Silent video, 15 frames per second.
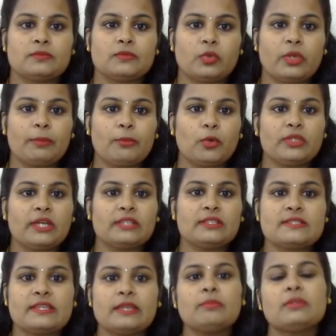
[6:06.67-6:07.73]
Okay, both are the
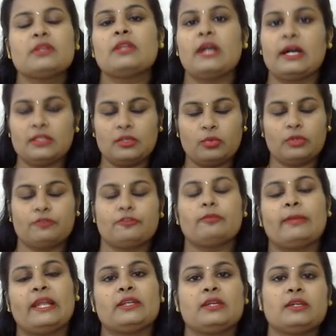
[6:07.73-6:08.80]
same. Another word for
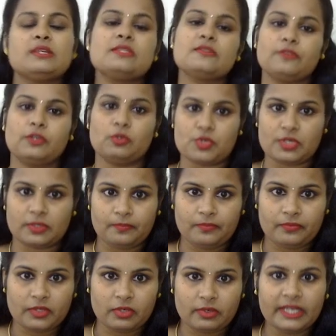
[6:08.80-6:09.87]
melting is fusion.
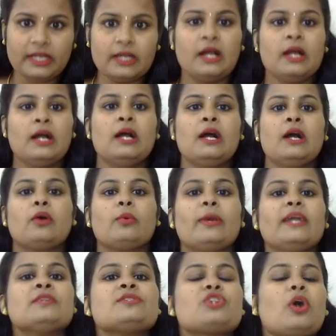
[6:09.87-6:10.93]
All right.
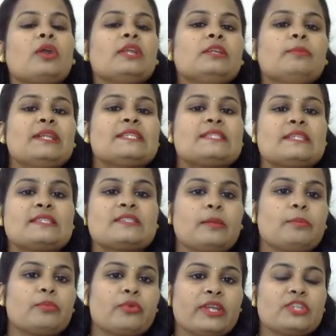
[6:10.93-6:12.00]
When solid melts, its
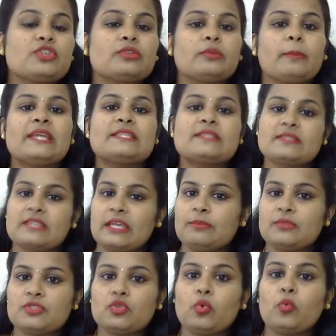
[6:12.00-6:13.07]
temperature remains the same.
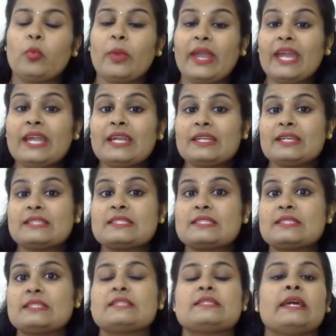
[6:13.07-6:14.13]
So where does
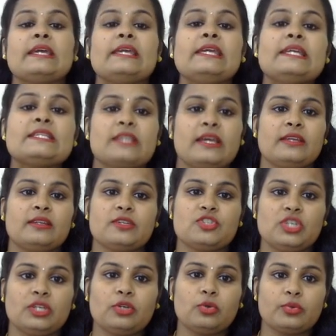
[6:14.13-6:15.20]
this heat
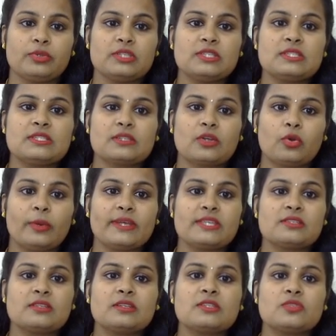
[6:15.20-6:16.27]
energy go? This
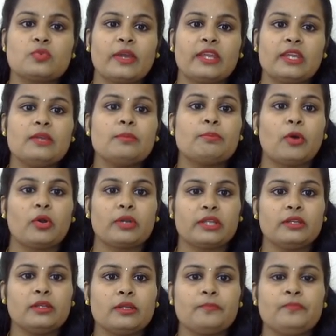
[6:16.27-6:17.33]
question is very
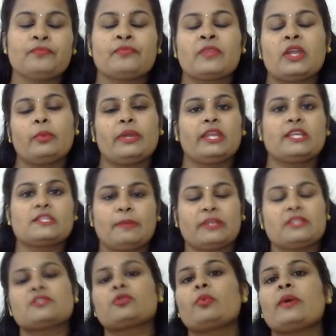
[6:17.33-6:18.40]
important. We can expect
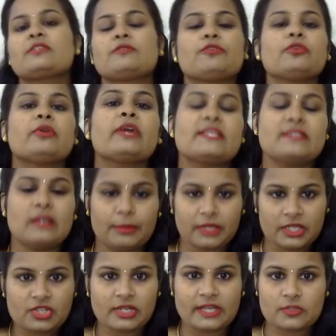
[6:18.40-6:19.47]
this question for your
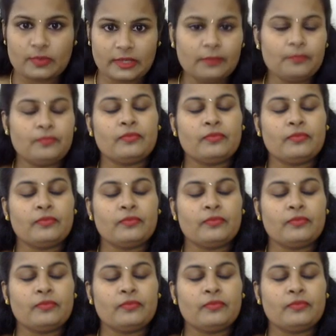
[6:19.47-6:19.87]
examination as well.